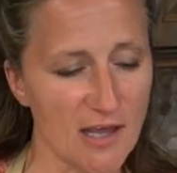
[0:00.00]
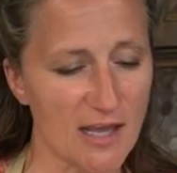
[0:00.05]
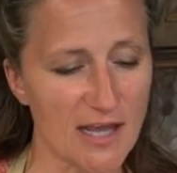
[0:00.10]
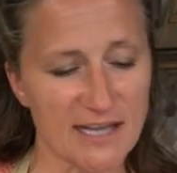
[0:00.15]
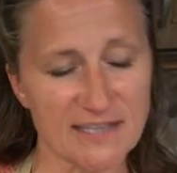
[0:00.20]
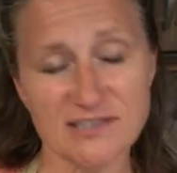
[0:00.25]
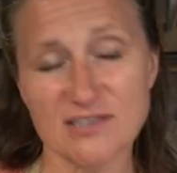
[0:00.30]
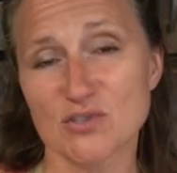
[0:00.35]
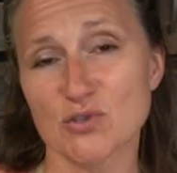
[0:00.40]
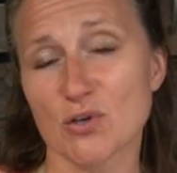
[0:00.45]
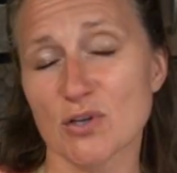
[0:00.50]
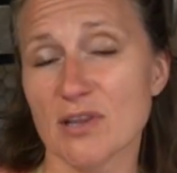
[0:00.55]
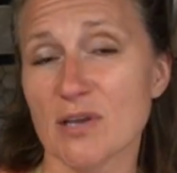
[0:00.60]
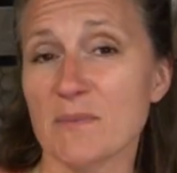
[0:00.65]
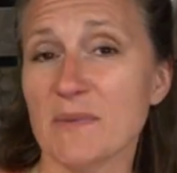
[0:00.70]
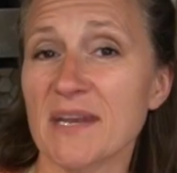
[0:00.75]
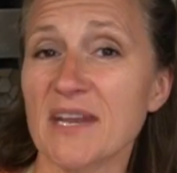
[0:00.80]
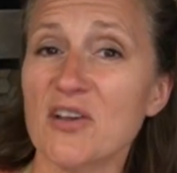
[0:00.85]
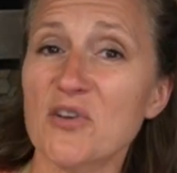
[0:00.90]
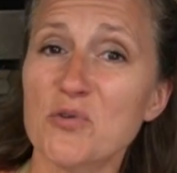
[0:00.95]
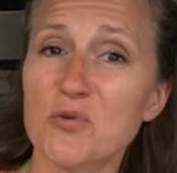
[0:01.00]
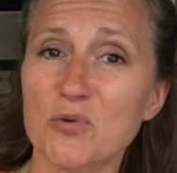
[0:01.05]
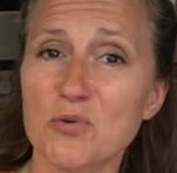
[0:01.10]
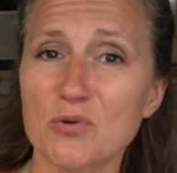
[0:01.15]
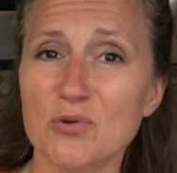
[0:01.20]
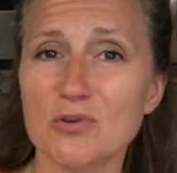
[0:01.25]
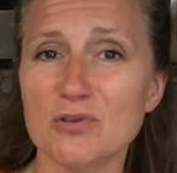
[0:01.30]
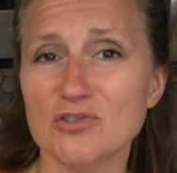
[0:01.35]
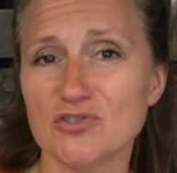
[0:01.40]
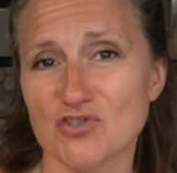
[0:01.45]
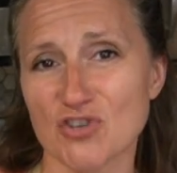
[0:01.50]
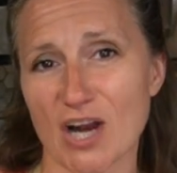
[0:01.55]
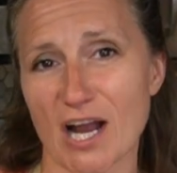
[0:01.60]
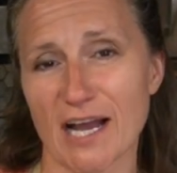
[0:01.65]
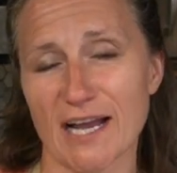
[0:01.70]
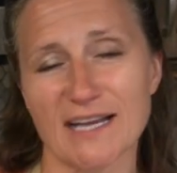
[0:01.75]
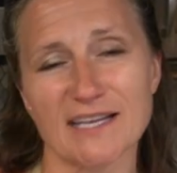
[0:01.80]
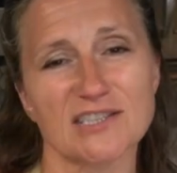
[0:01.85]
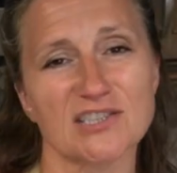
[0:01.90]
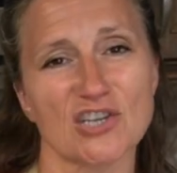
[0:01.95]
and store them in a cool,
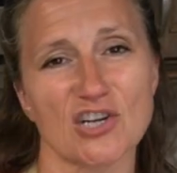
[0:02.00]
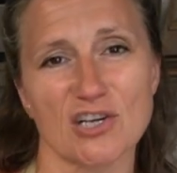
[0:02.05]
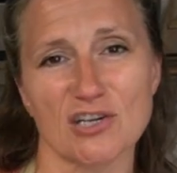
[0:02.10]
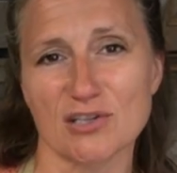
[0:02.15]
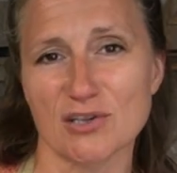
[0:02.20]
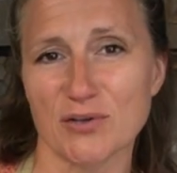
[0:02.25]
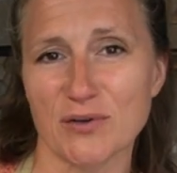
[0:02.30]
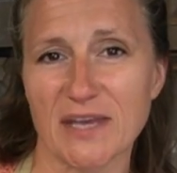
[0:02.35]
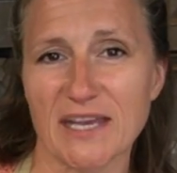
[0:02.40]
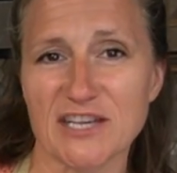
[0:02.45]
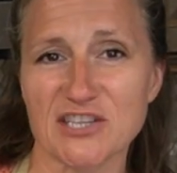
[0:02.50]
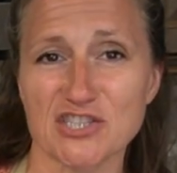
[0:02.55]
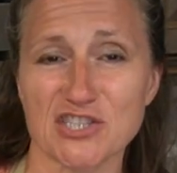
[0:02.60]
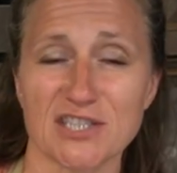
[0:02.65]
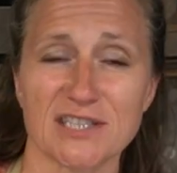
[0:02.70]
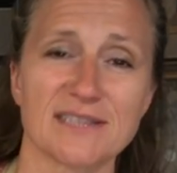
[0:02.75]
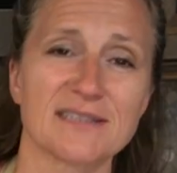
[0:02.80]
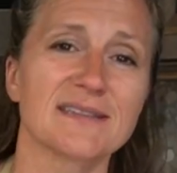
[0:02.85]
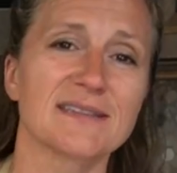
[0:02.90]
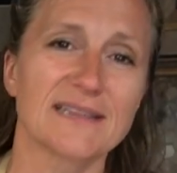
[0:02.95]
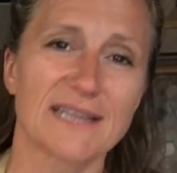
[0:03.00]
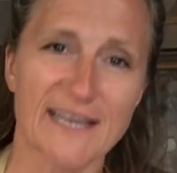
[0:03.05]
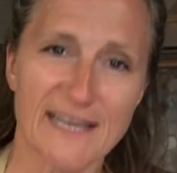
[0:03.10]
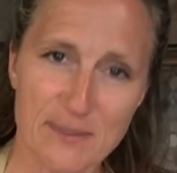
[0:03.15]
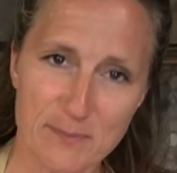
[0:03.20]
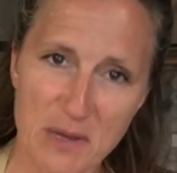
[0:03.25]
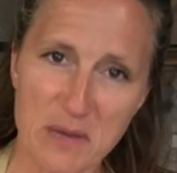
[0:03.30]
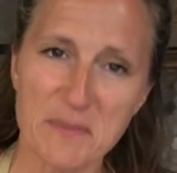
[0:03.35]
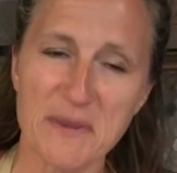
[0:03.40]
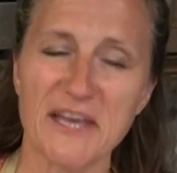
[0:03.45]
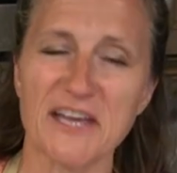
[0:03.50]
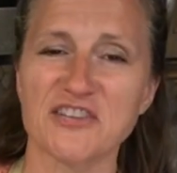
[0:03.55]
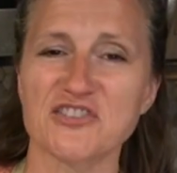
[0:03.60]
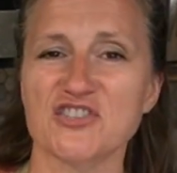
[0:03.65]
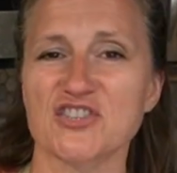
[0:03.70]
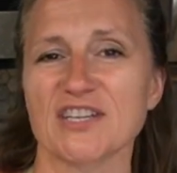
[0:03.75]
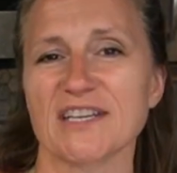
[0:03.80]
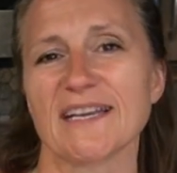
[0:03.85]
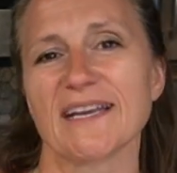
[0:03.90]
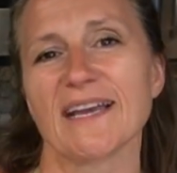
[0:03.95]
dry, dark location like my
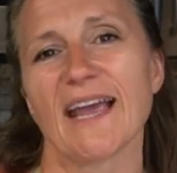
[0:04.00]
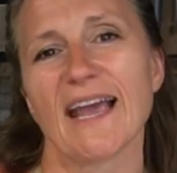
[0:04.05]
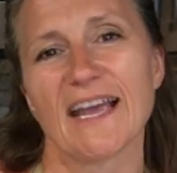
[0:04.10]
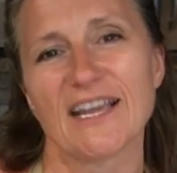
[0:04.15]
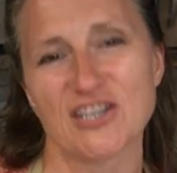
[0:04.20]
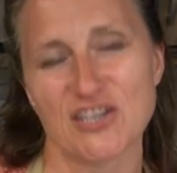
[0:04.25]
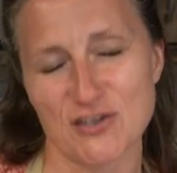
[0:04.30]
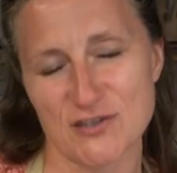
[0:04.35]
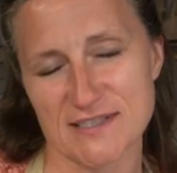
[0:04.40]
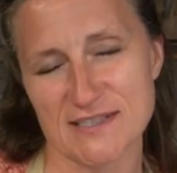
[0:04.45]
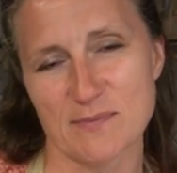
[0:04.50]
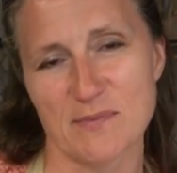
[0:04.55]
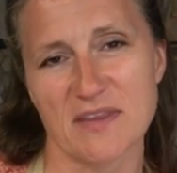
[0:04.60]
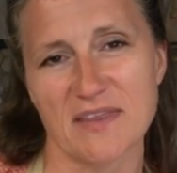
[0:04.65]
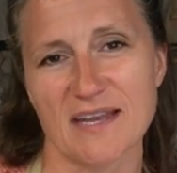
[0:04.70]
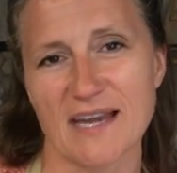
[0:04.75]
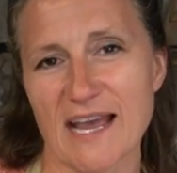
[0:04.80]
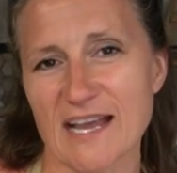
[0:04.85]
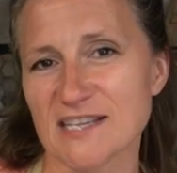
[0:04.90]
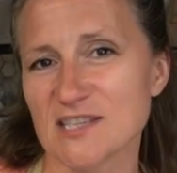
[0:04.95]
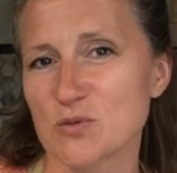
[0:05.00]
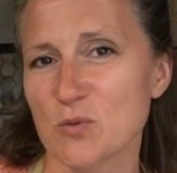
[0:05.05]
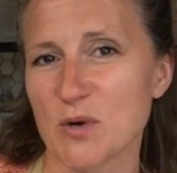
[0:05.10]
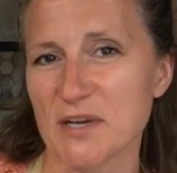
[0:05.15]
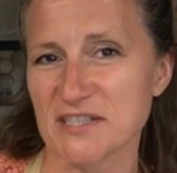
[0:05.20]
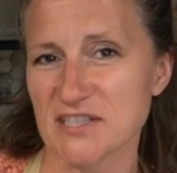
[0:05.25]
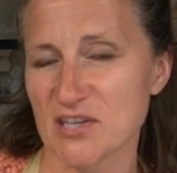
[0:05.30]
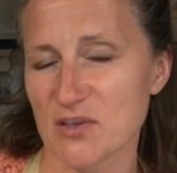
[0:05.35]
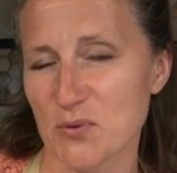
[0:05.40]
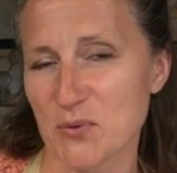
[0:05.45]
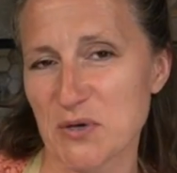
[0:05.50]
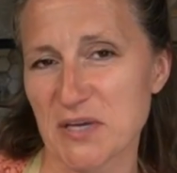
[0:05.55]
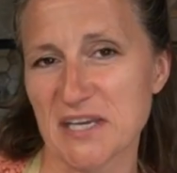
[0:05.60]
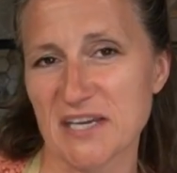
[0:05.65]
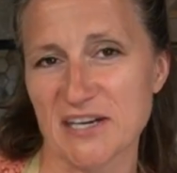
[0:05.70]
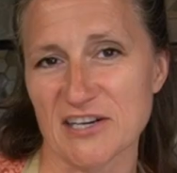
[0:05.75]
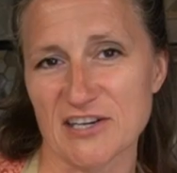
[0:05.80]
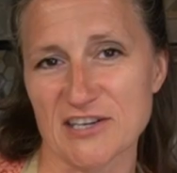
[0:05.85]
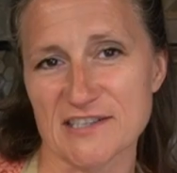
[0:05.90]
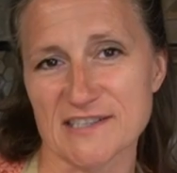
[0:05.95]
pantry and use them in the next 1 to 3
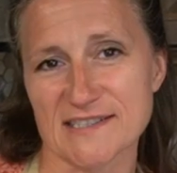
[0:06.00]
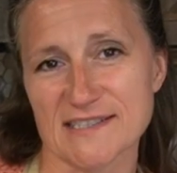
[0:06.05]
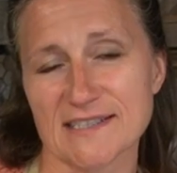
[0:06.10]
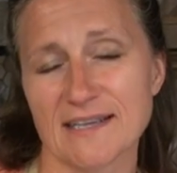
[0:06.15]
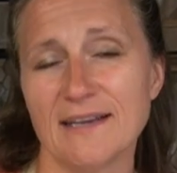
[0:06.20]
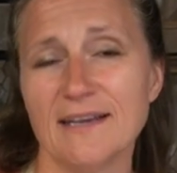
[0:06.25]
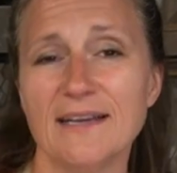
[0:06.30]
years.